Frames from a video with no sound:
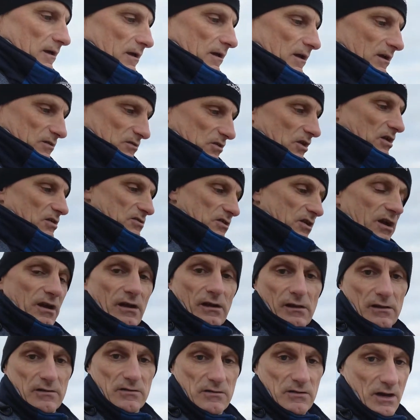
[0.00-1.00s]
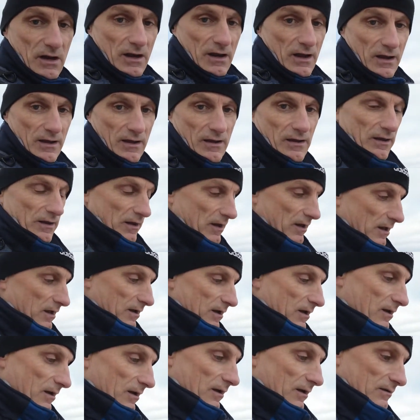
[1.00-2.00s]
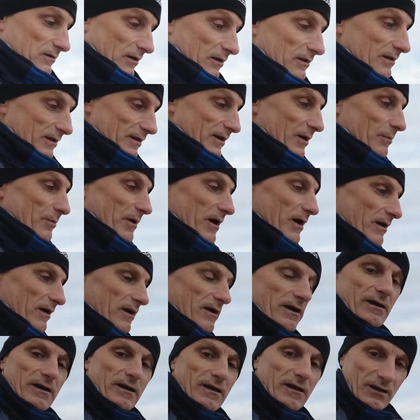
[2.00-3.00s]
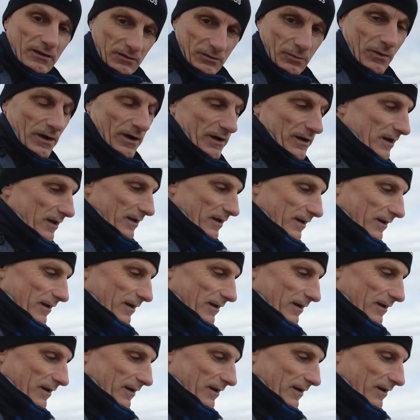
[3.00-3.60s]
it's a sale, isn't it? So think about it, that's why.